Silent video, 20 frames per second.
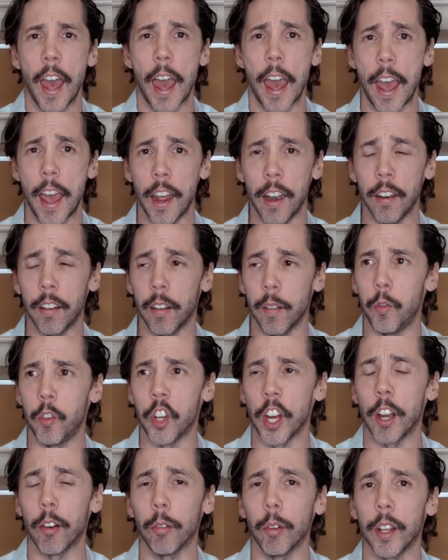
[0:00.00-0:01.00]
And
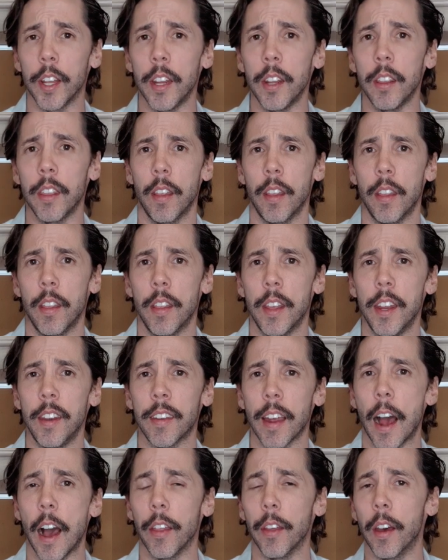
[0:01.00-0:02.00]
generally,
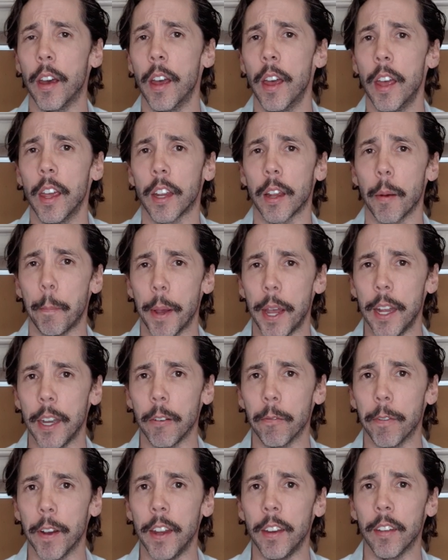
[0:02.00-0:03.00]
these other
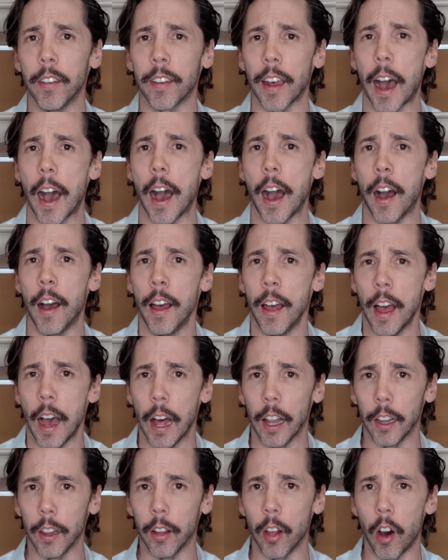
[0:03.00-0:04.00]
competing visas are
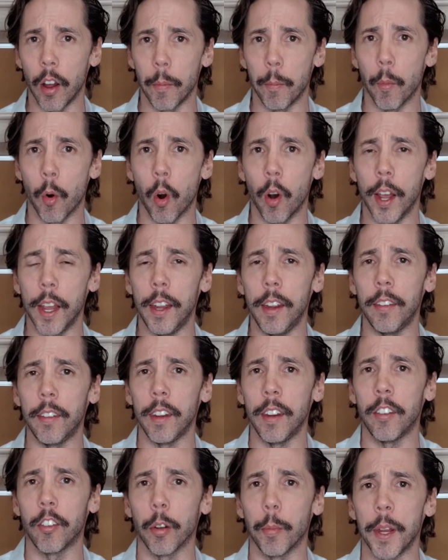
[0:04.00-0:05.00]
a lot more
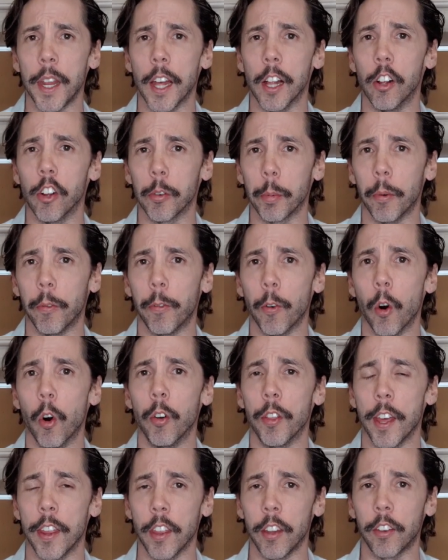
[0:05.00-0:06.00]
easy to be eligible
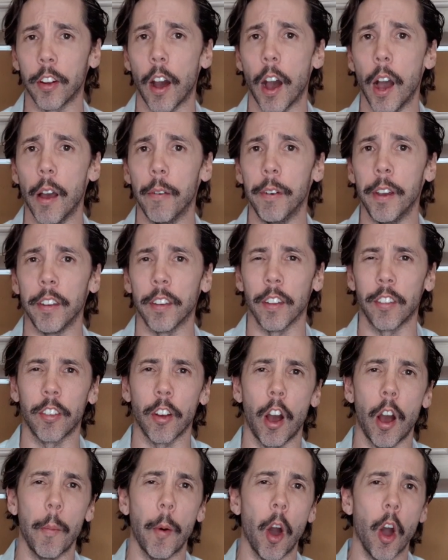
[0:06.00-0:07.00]
for than the Thai visa.
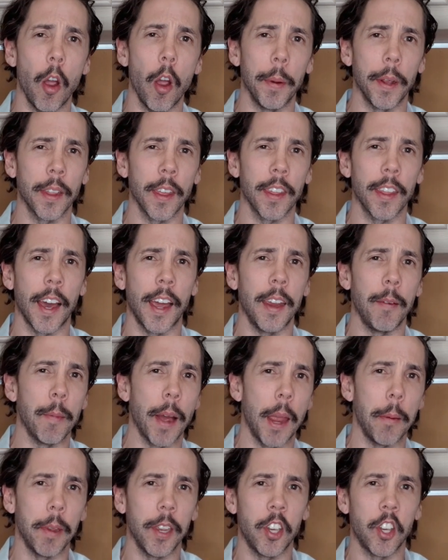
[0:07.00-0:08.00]
So I'm hoping that they
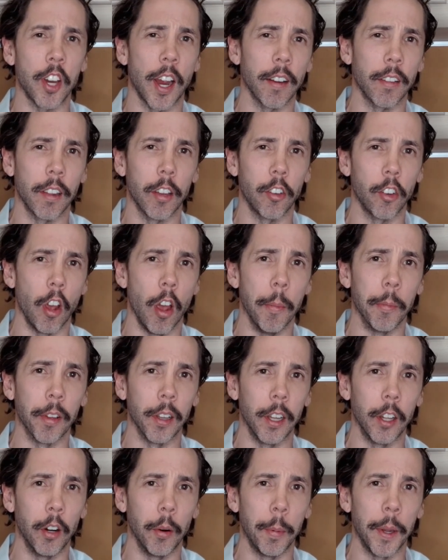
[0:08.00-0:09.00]
maybe adjust the terms a
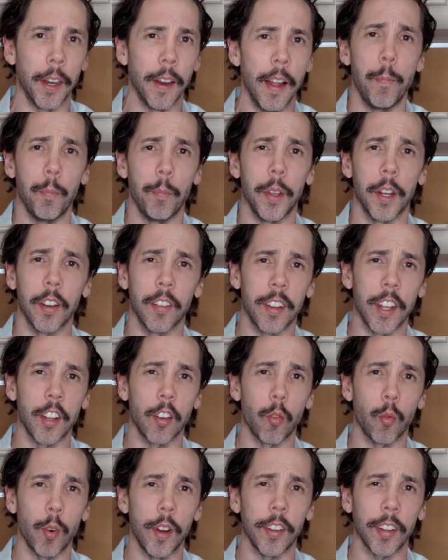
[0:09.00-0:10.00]
little bit, because there's
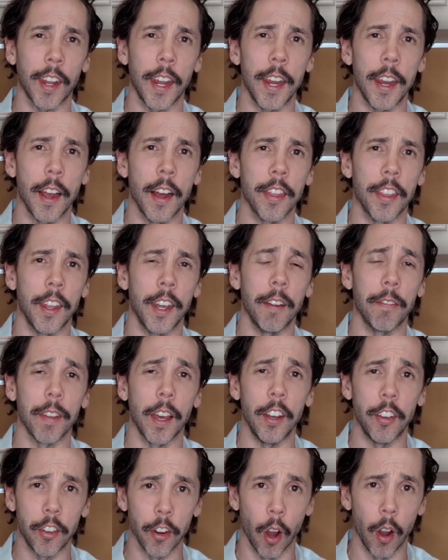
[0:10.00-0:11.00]
a risk here that if
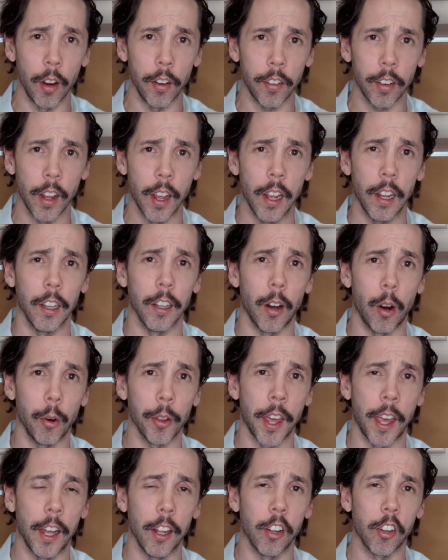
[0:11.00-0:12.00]
they don't lower
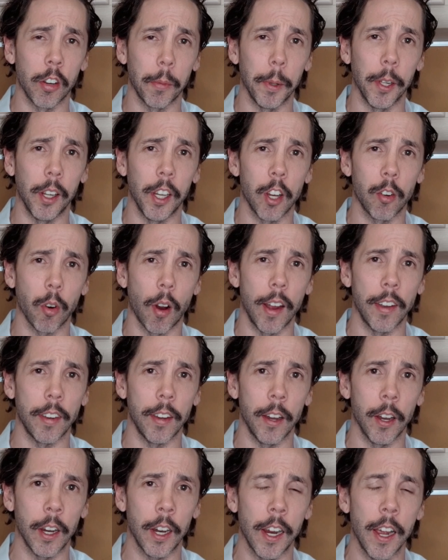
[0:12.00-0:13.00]
the eligibility
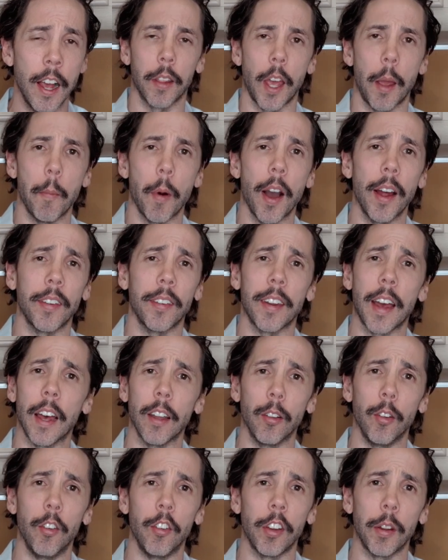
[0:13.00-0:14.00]
criteria, they might
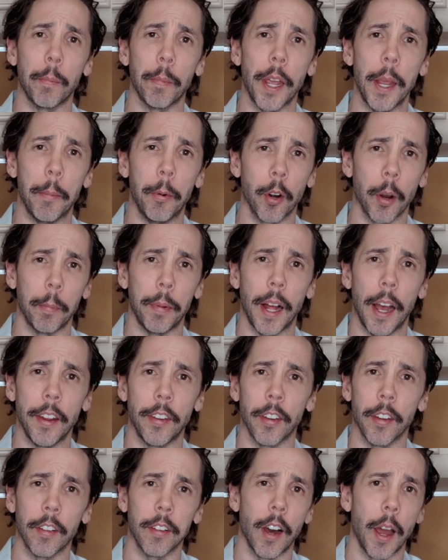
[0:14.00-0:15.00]
start losing people to
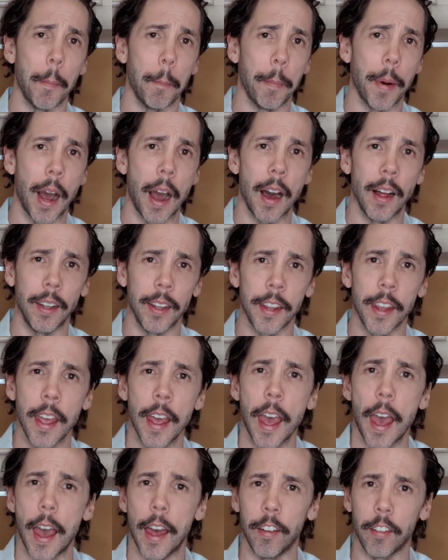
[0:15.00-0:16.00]
places like Bali
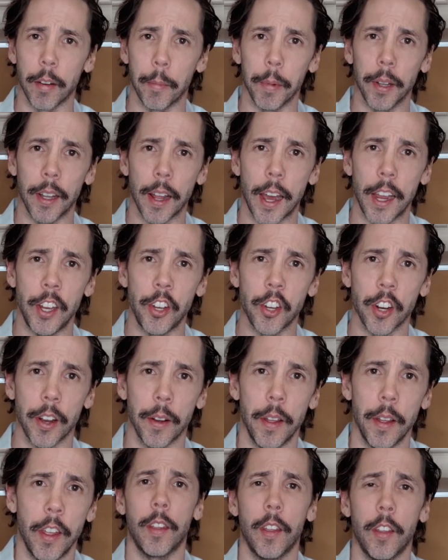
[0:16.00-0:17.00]
and to
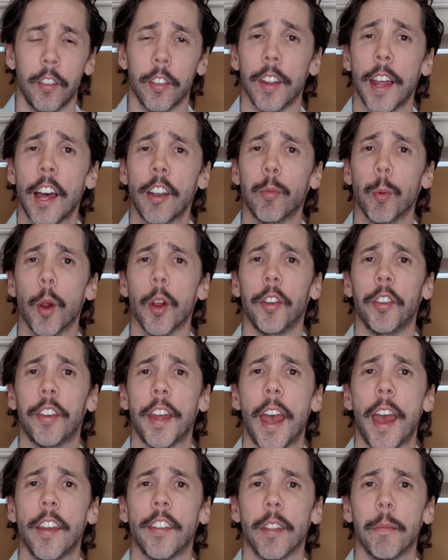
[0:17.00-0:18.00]
Malaysia. So that's where it
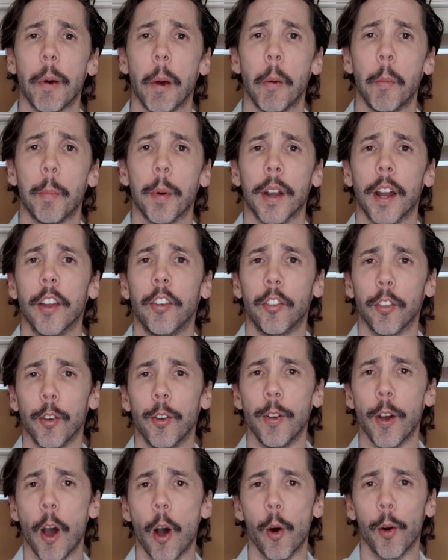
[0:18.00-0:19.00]
stands at the moment, but I
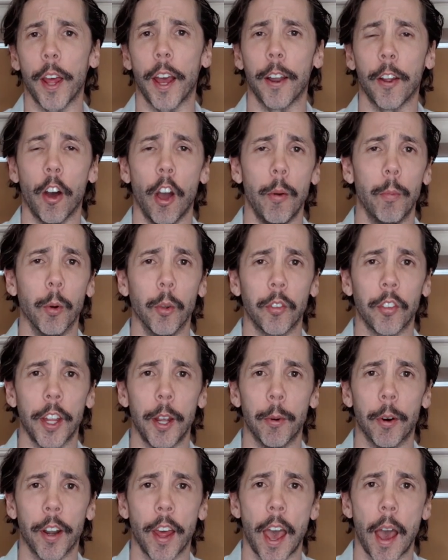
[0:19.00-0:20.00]
do hold out hope. We'll
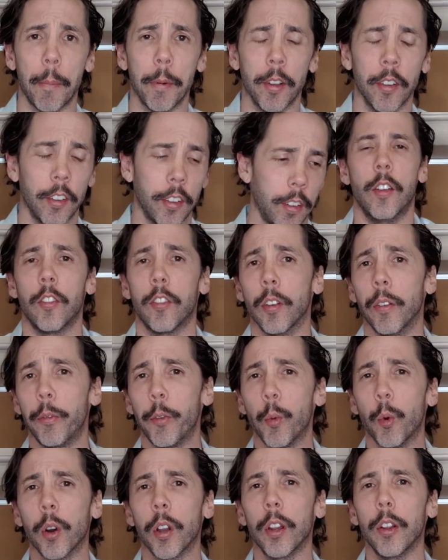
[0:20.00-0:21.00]
see what happens. So if
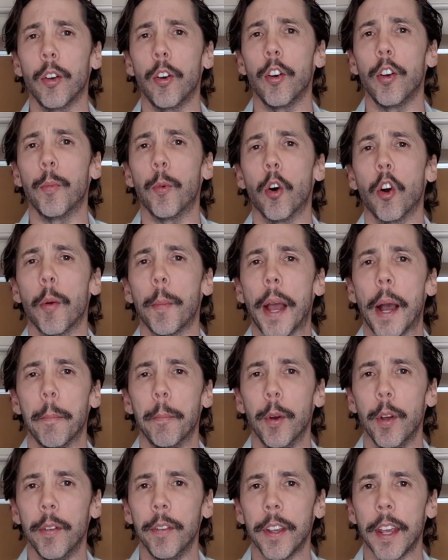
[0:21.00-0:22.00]
you want to learn more about
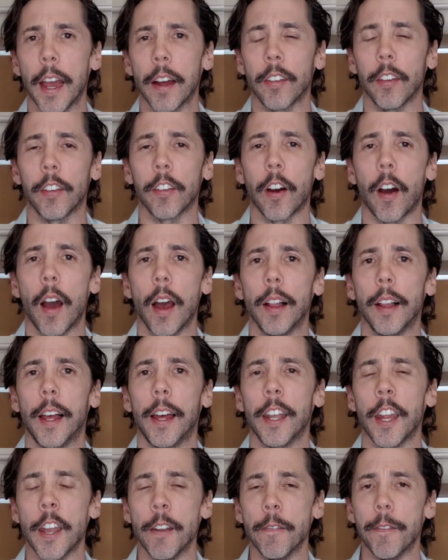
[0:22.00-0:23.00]
moving out to
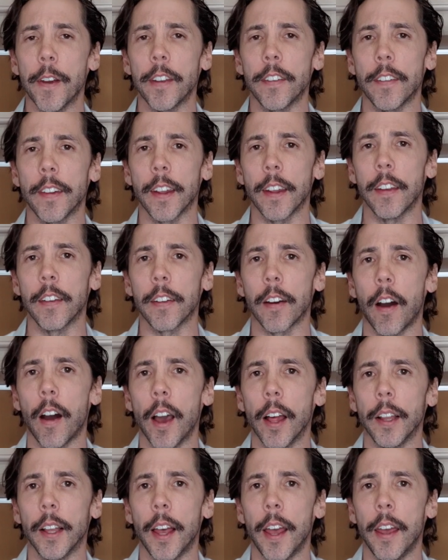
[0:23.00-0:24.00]
Thailand, investing in
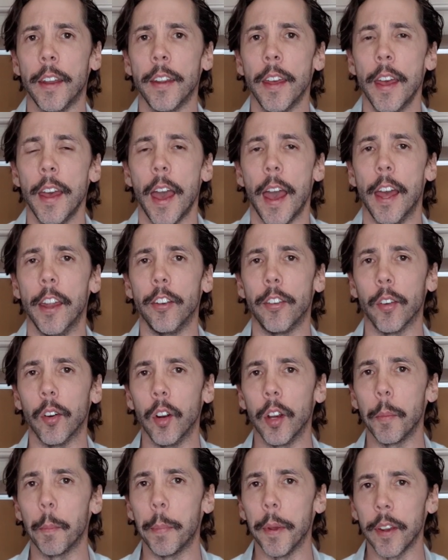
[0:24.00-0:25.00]
Thailand, and
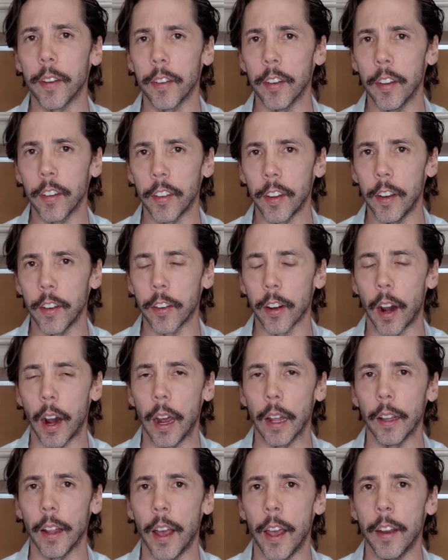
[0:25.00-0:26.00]
doing business in
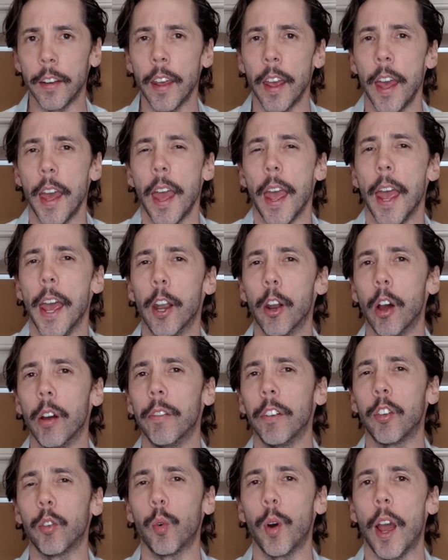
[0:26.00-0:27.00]
Thailand, head
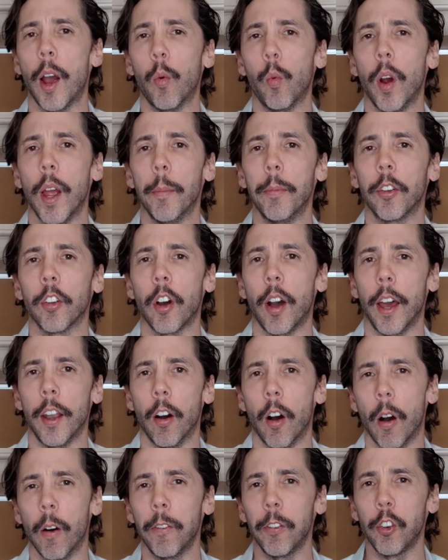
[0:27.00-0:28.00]
over to our
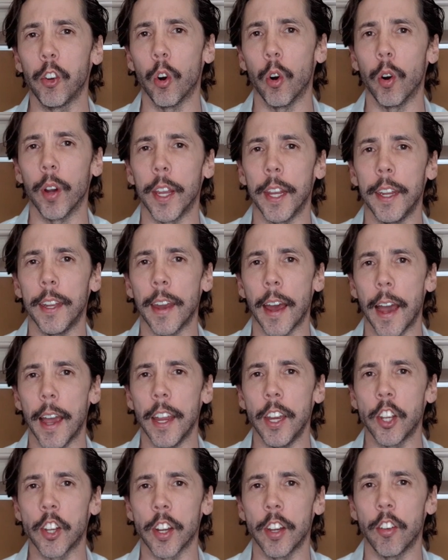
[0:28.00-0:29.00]
website,
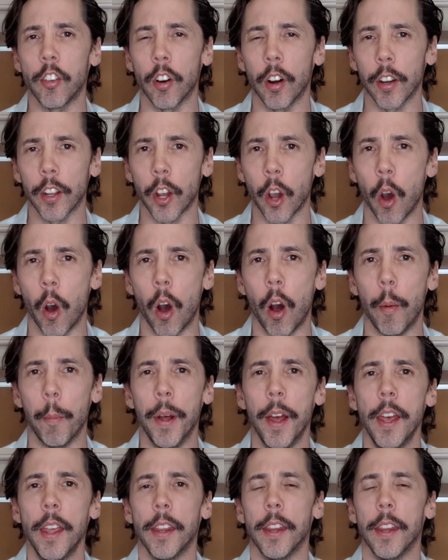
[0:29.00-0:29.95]
offshoreinasia.com.